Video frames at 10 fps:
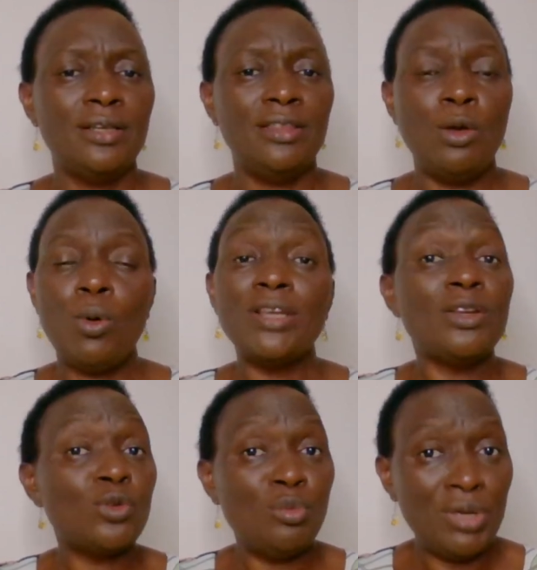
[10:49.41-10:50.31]
They
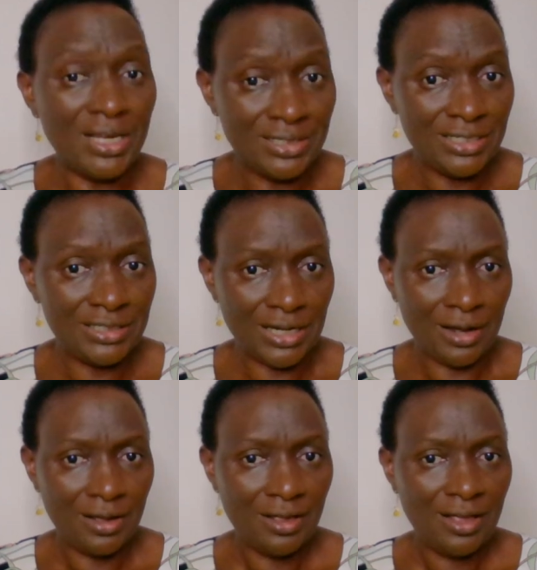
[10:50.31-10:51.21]
wanted to be a
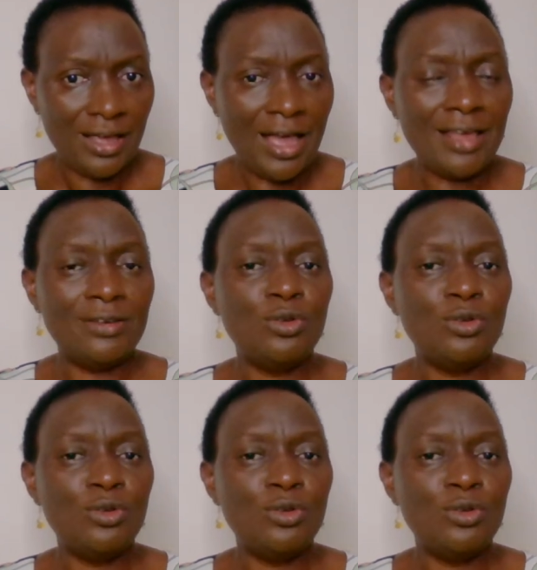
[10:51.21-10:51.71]
teacher, and